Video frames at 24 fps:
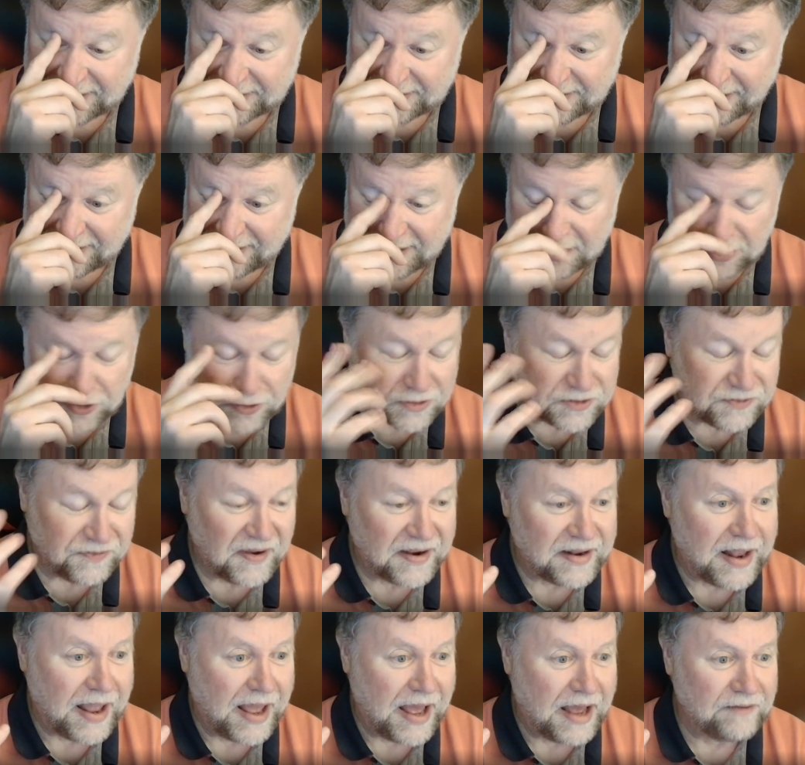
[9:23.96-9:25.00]
it's fine
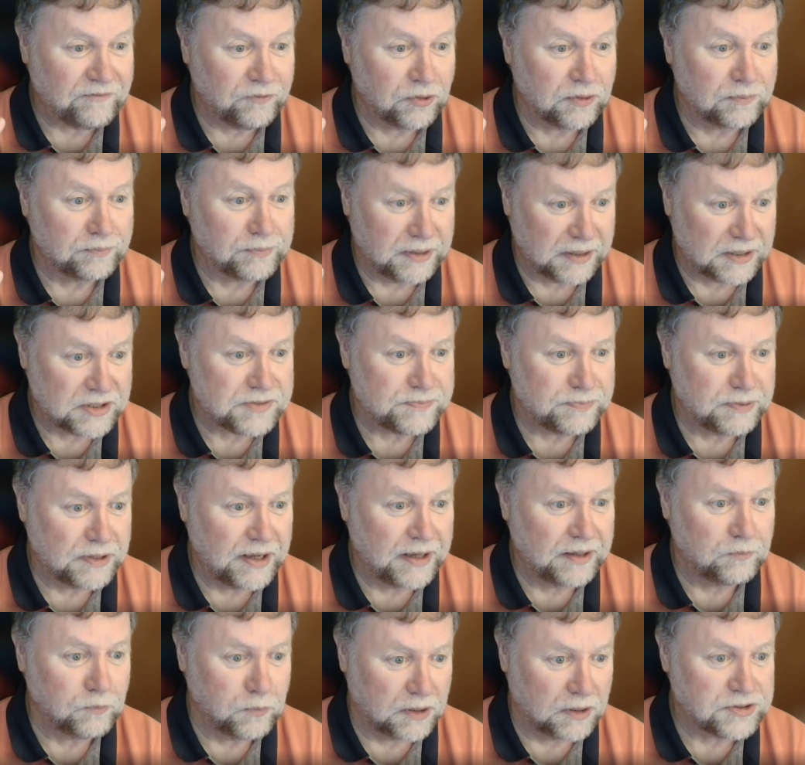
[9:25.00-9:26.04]
to have one, but
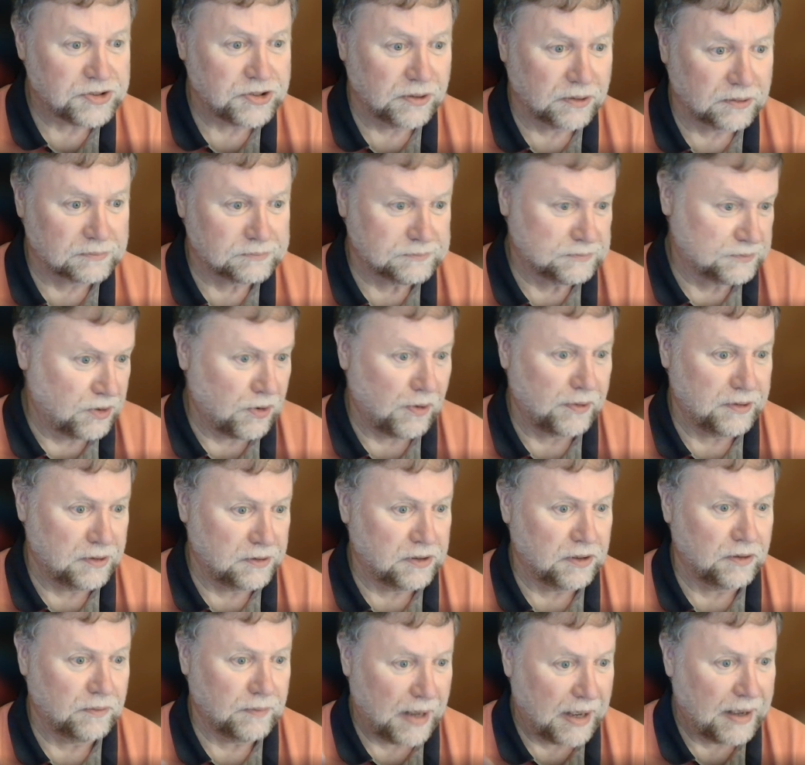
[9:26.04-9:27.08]
explain what you're going to do,
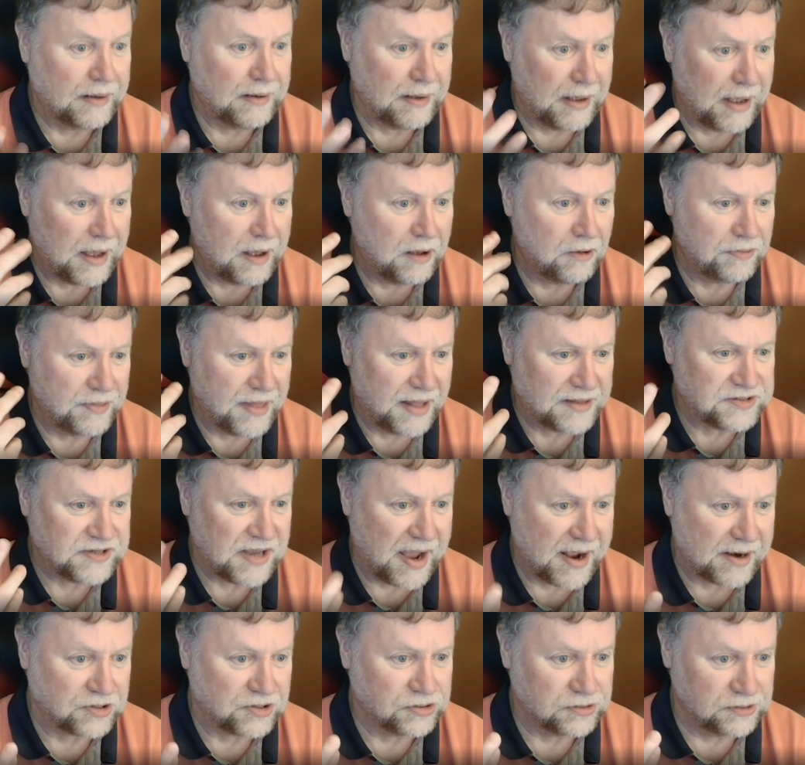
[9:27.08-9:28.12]
how that's
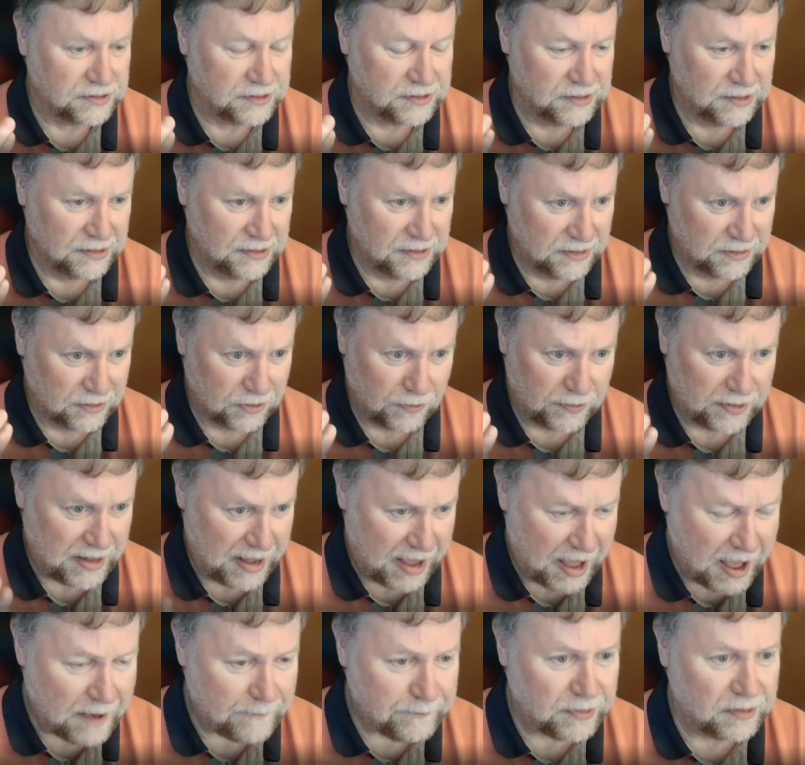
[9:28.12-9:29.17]
actually going to
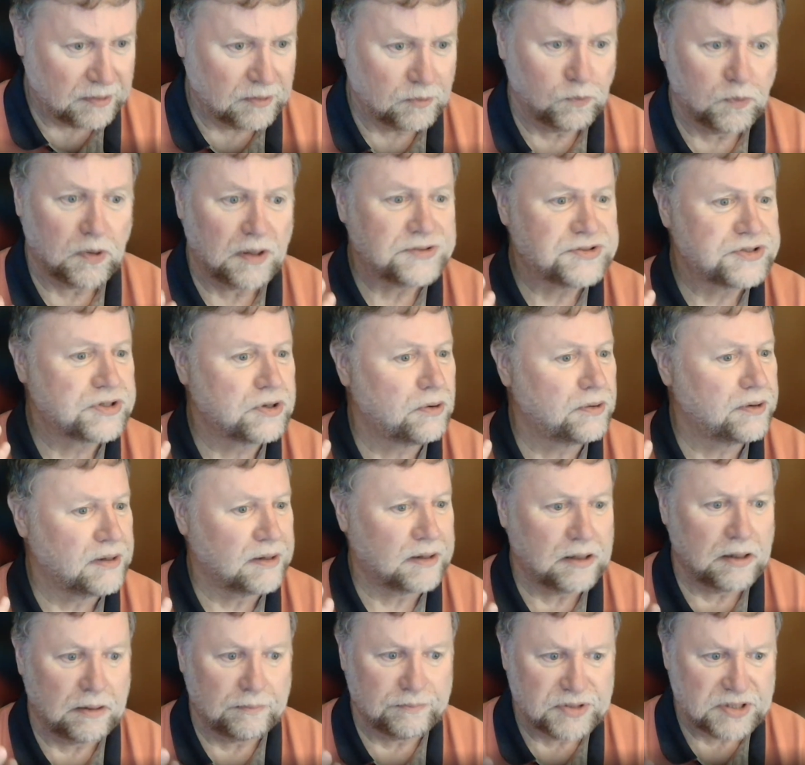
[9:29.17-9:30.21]
happen, what's going to
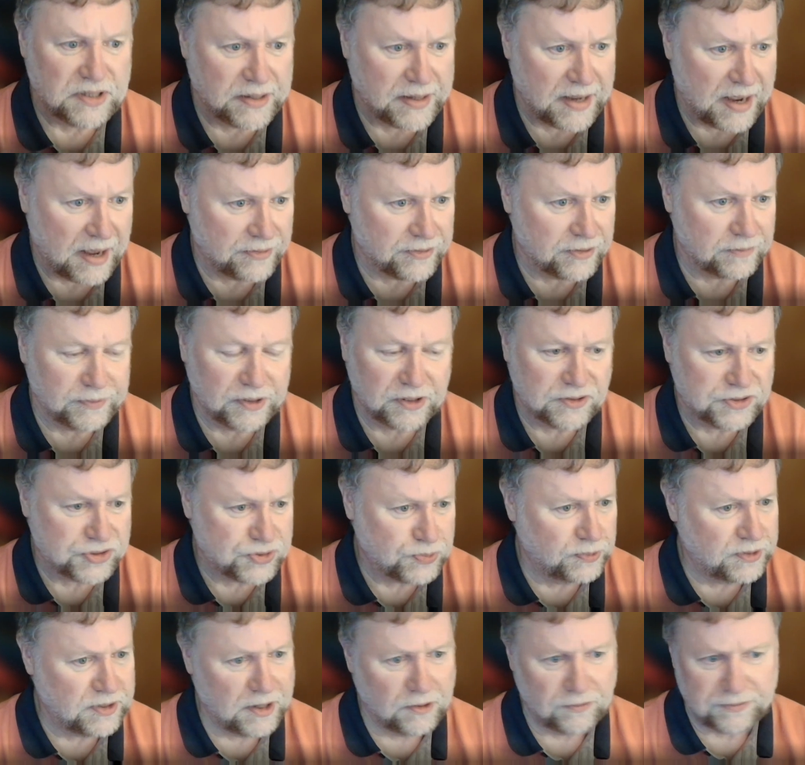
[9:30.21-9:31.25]
come together, because
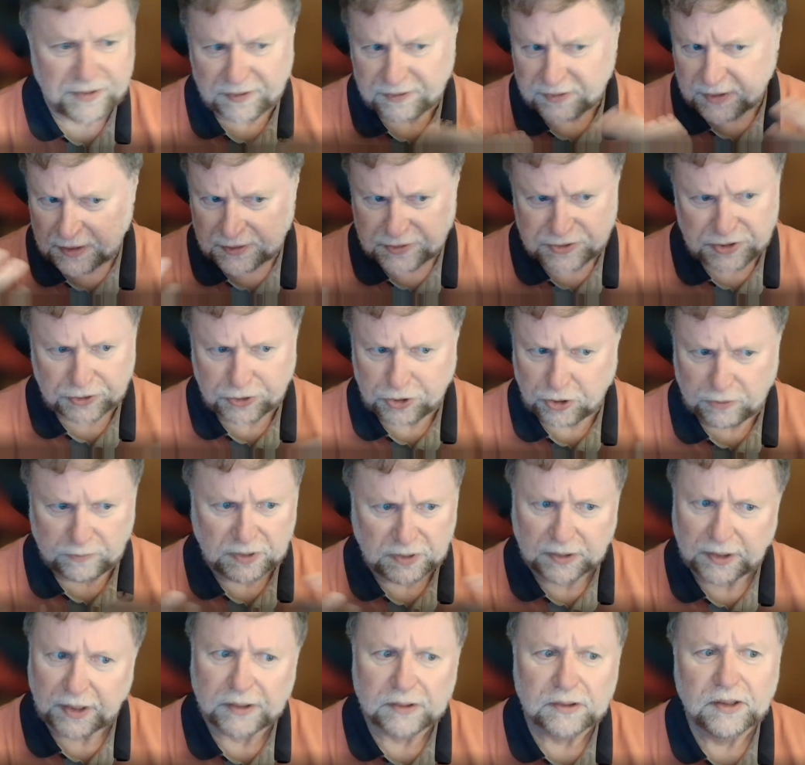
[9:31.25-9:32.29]
we know that things
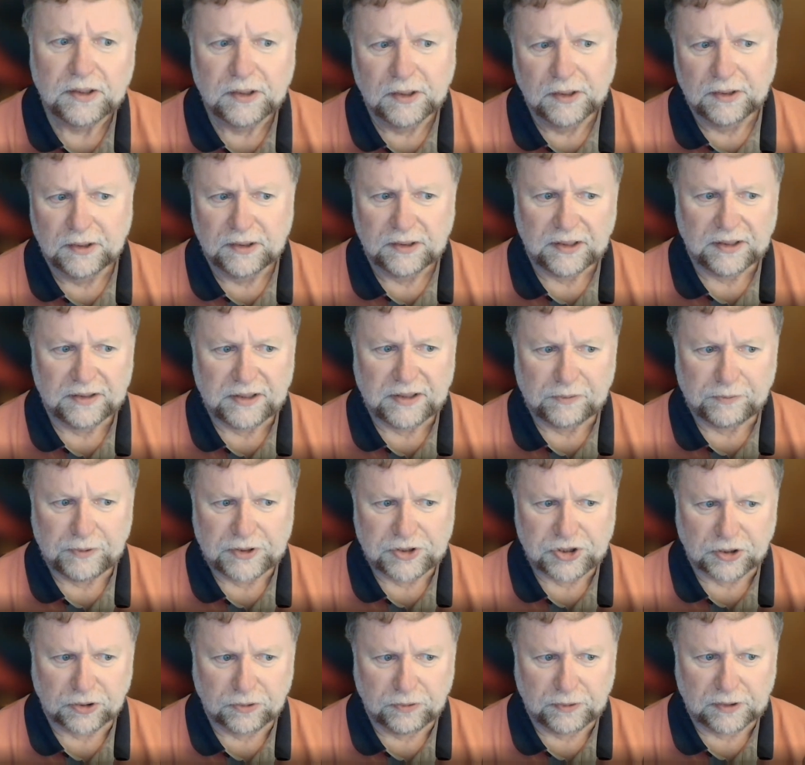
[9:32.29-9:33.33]
accumulate and they reach a
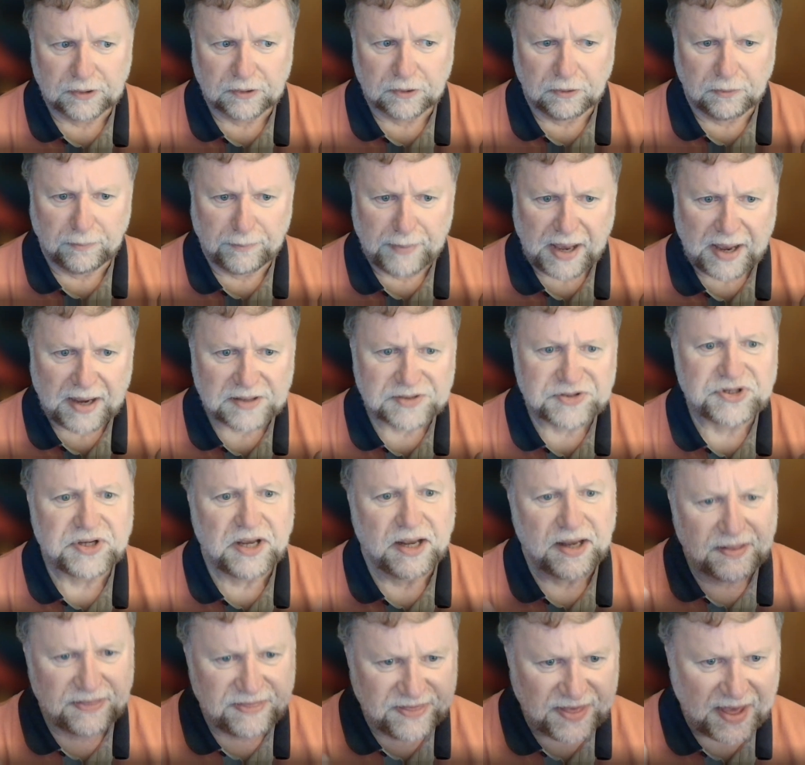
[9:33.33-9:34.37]
critical mass,
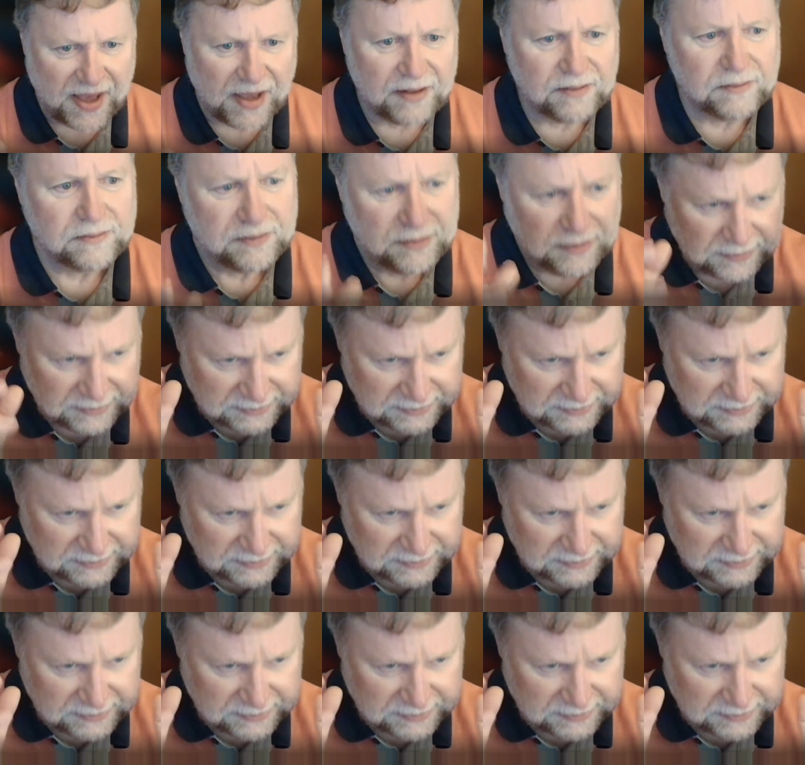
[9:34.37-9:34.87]
and then